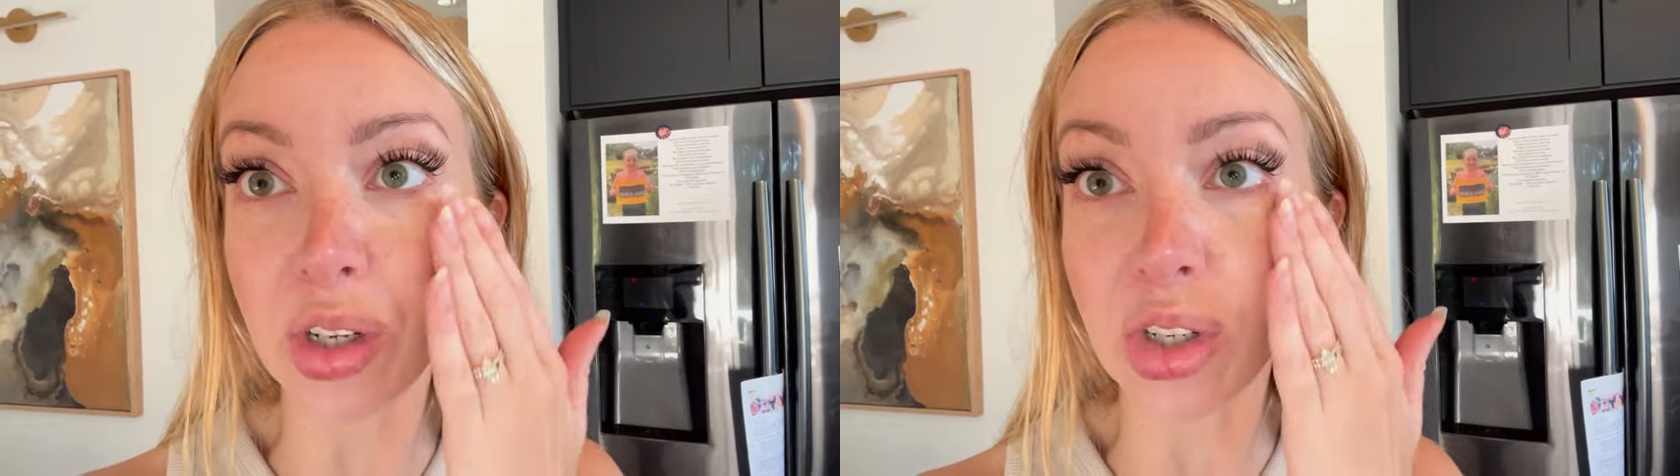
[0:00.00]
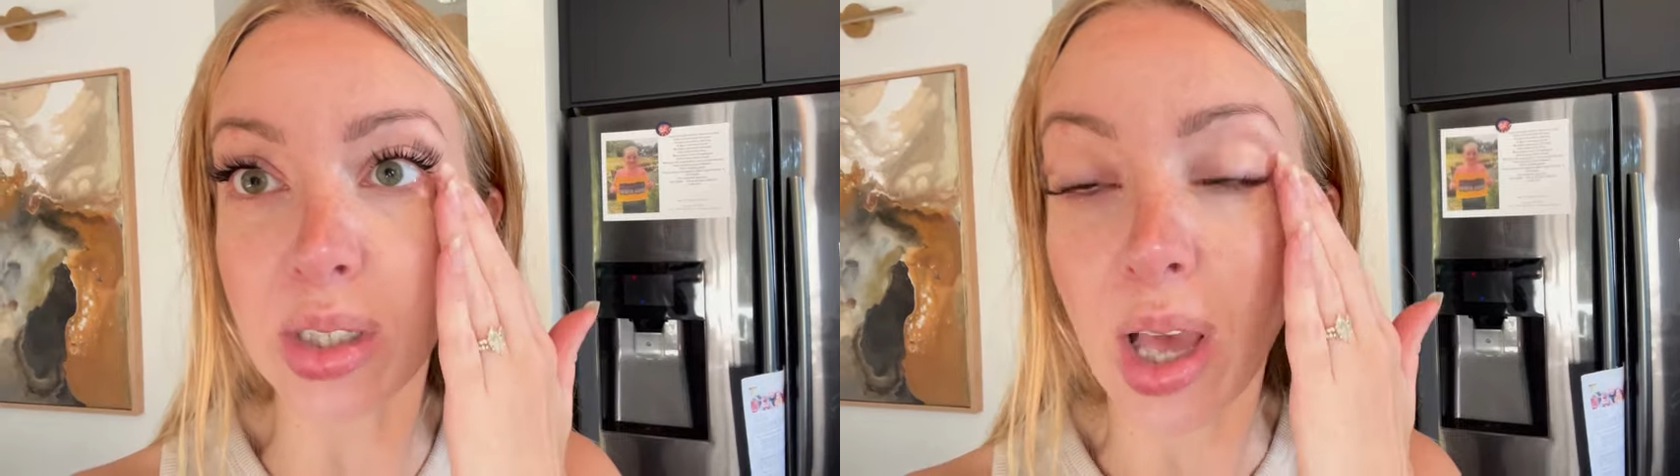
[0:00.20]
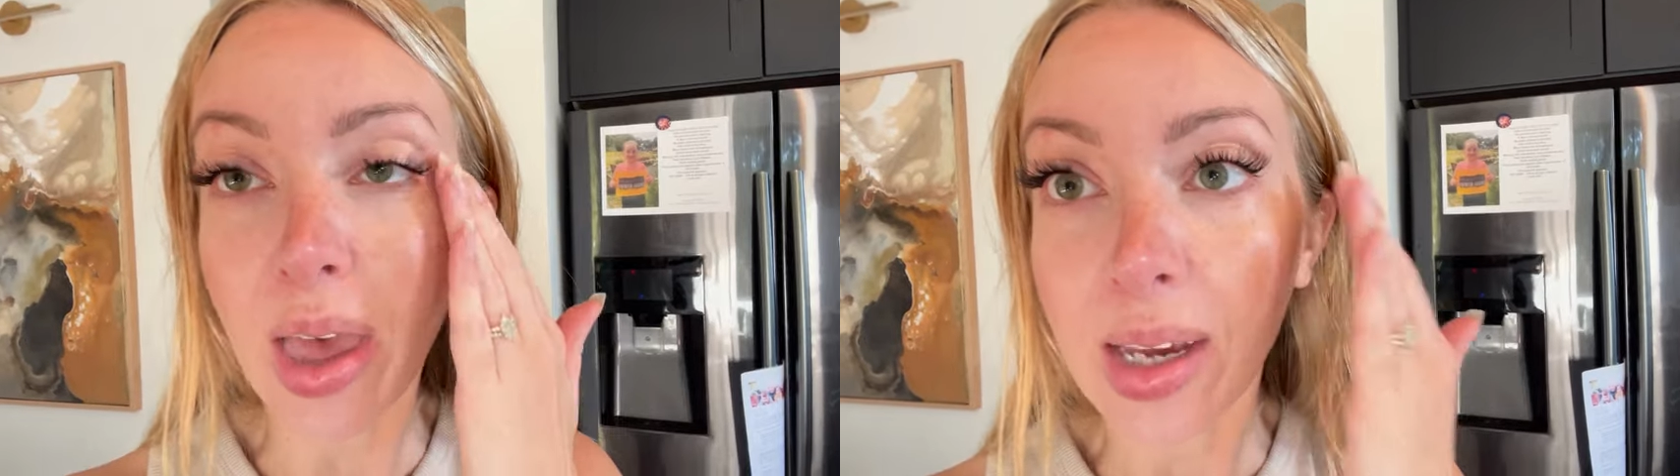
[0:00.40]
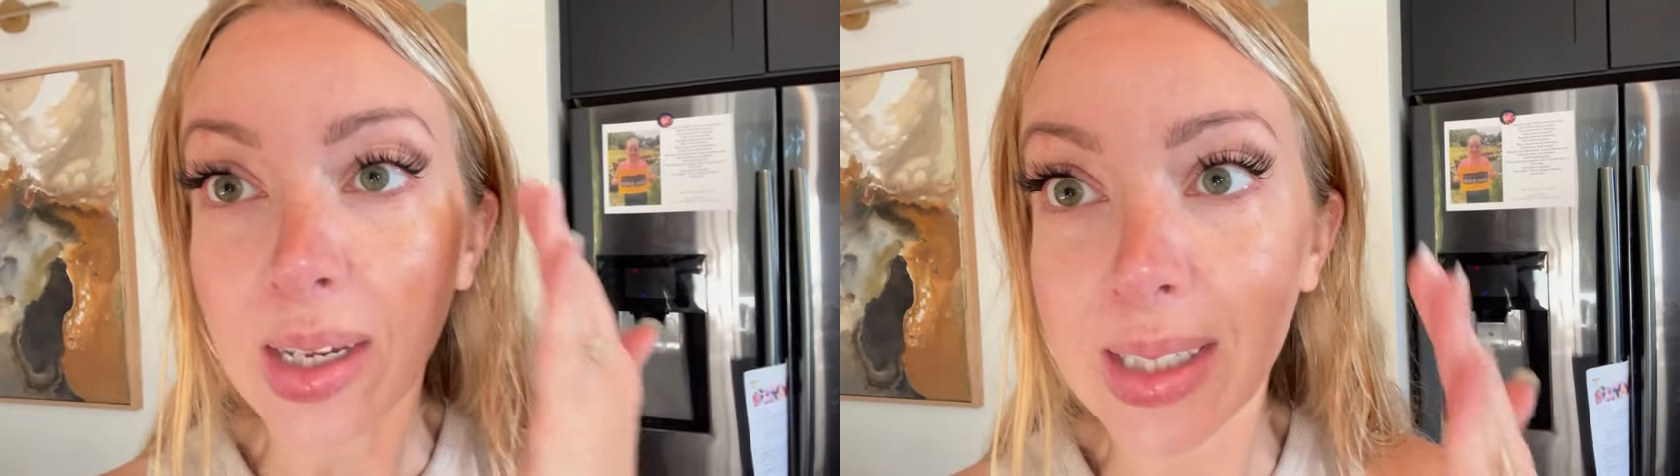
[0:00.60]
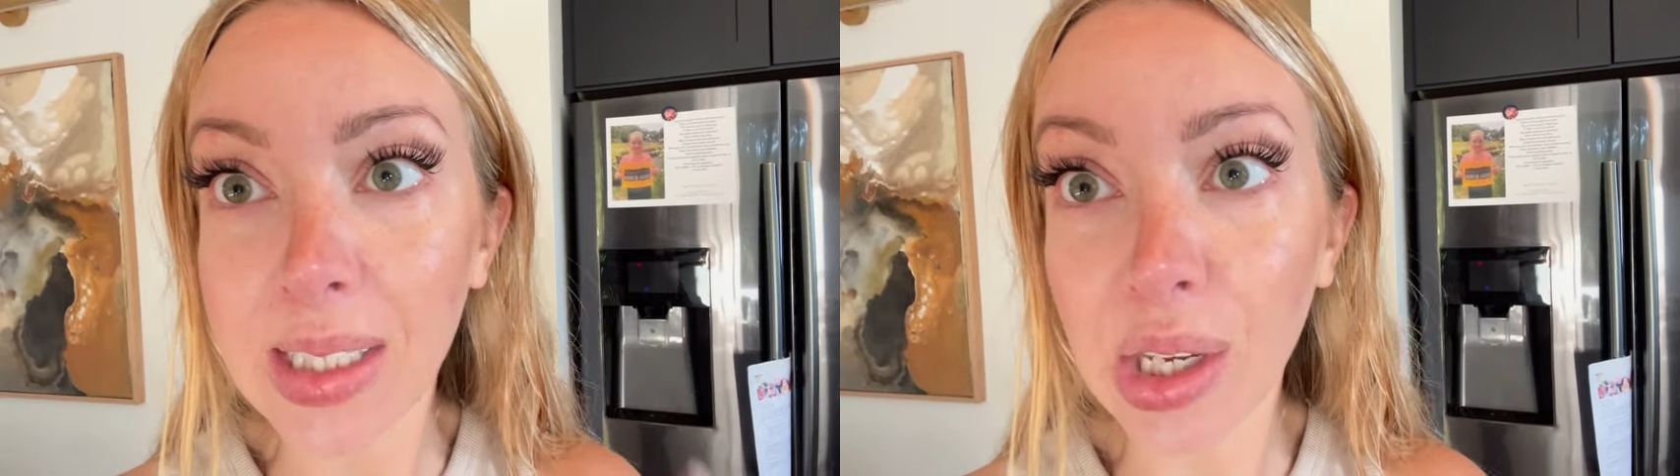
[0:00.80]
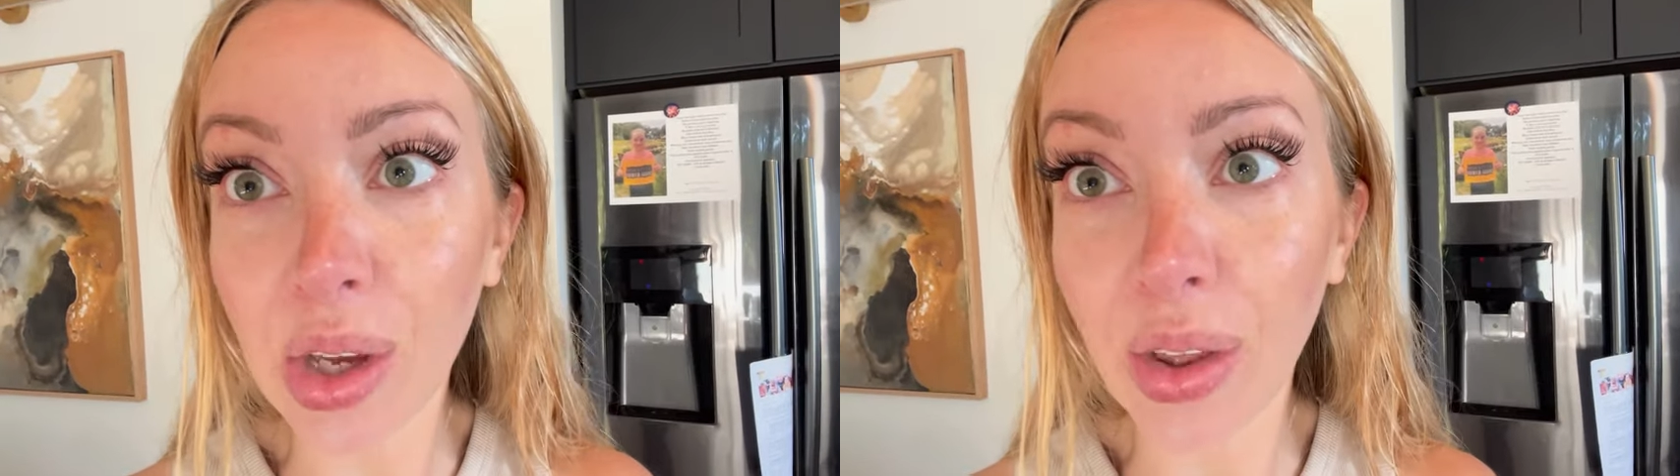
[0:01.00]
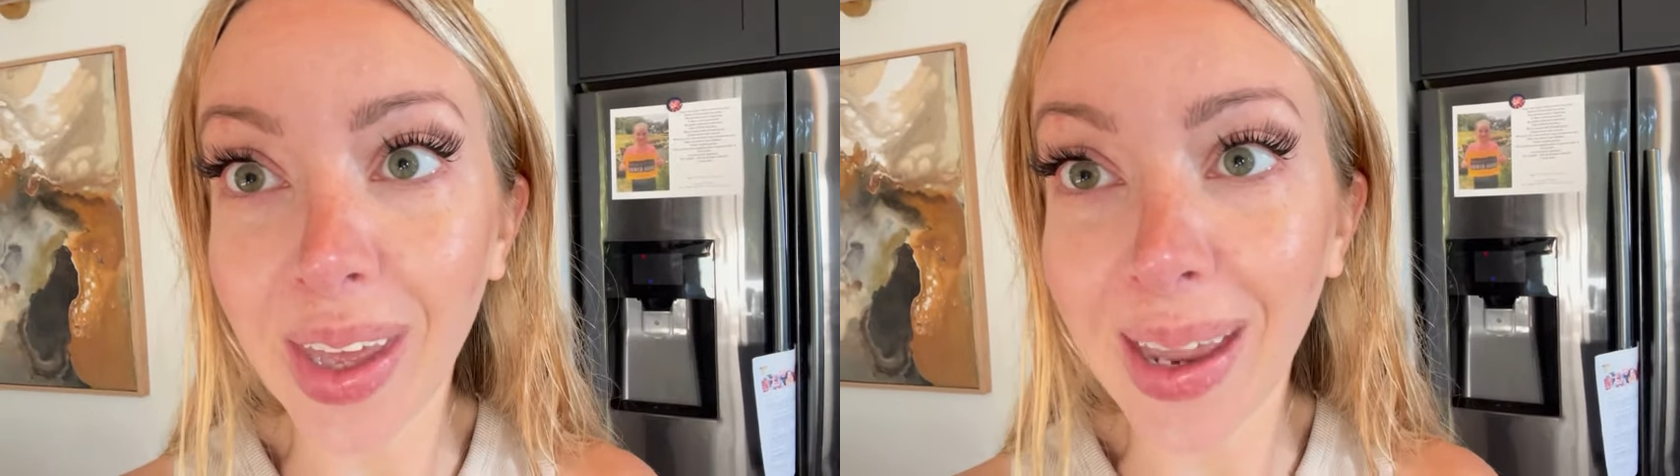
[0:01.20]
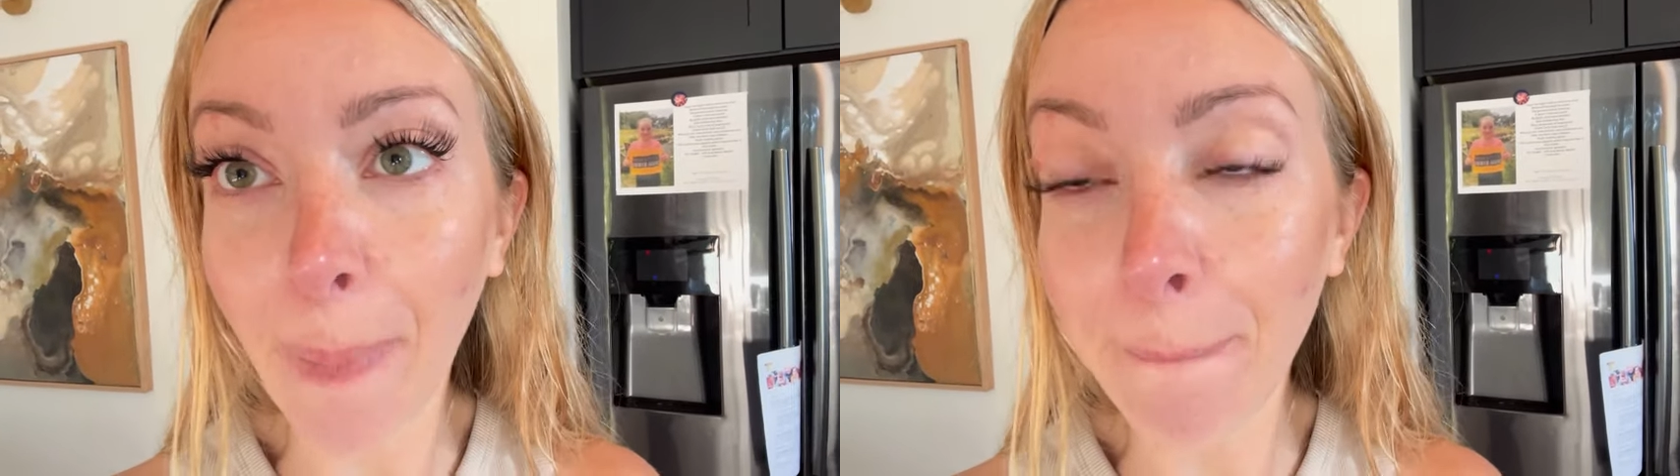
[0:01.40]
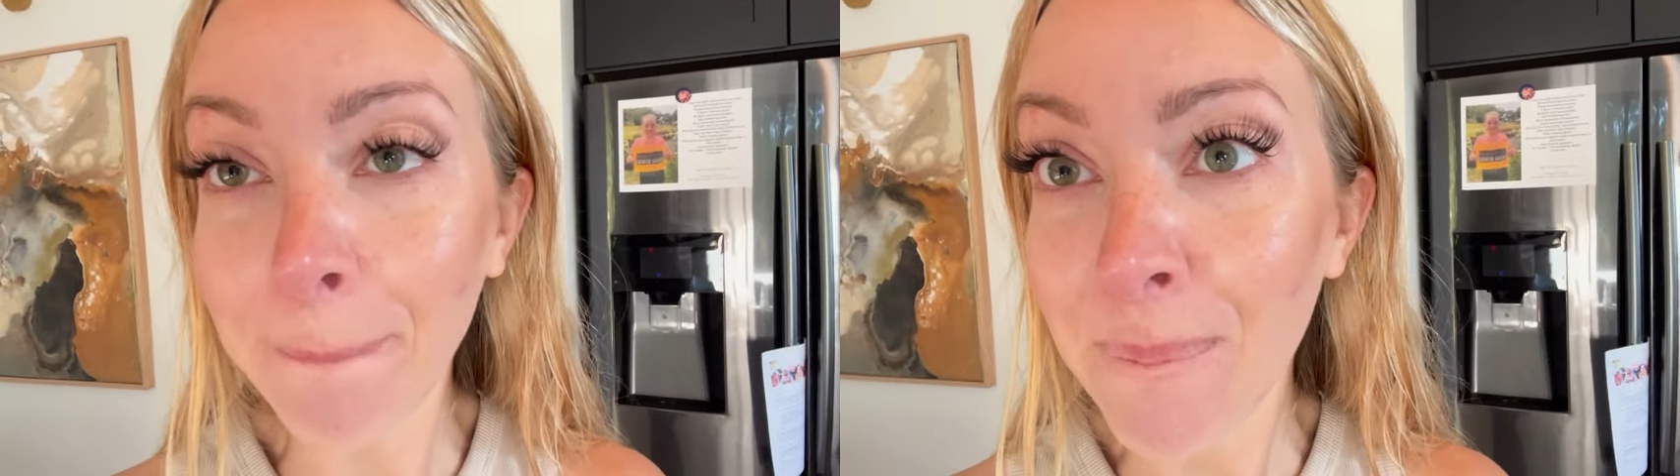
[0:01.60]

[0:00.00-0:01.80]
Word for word: just seal in